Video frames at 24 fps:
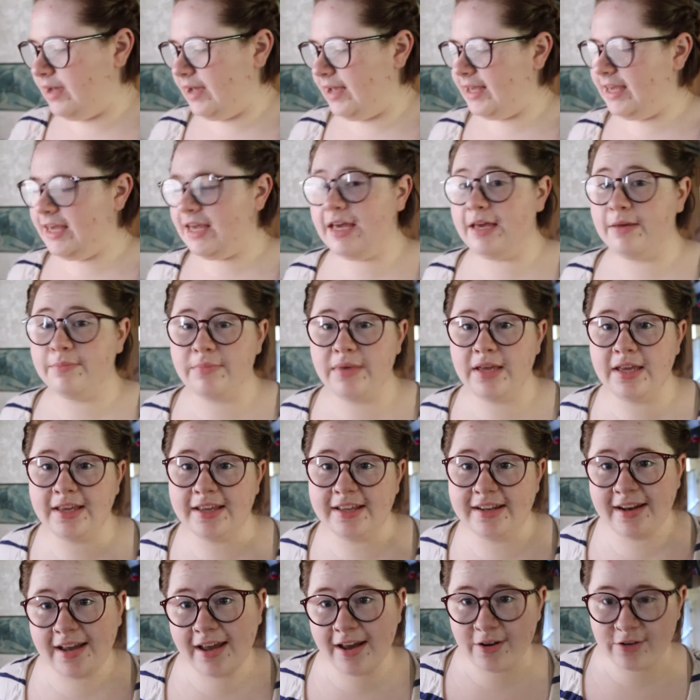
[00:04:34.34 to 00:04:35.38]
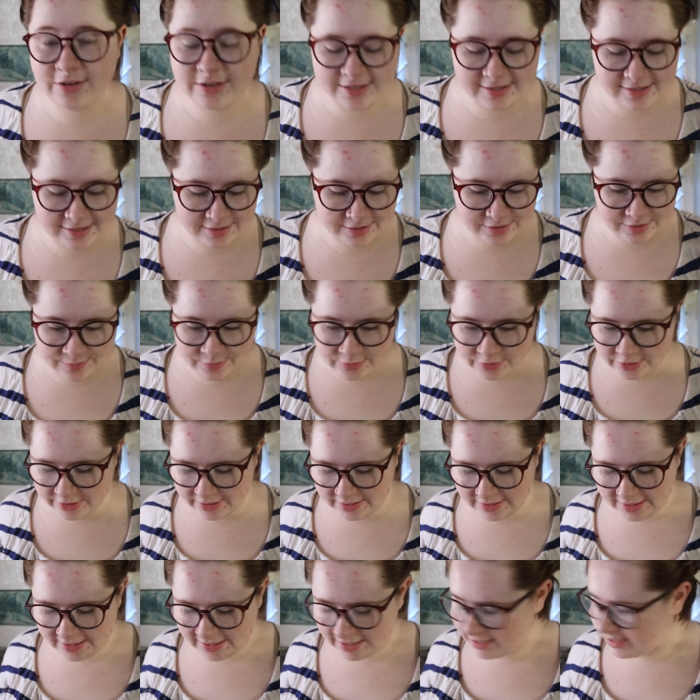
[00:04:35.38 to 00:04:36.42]
I can't make it now because it's the
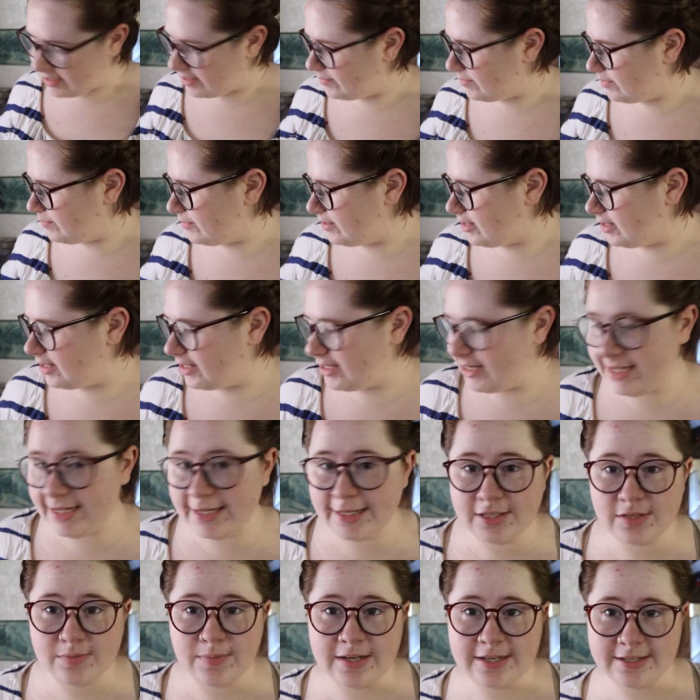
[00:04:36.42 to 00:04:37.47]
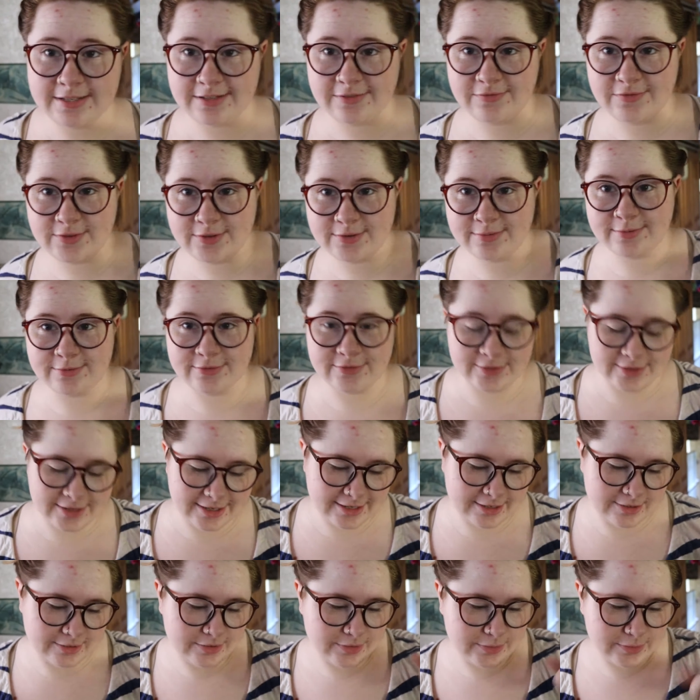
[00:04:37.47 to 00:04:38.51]
morning time. I'm not going to eat spicy food before I
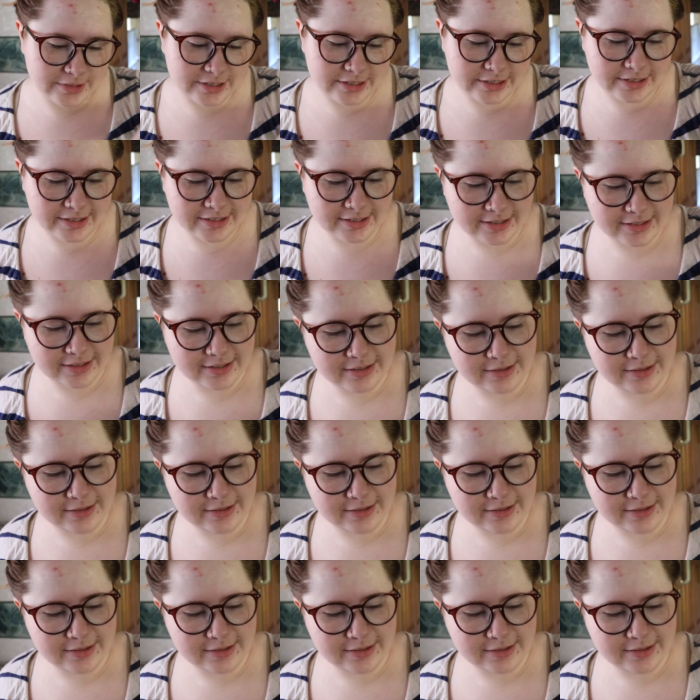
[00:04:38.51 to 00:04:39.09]
go to work.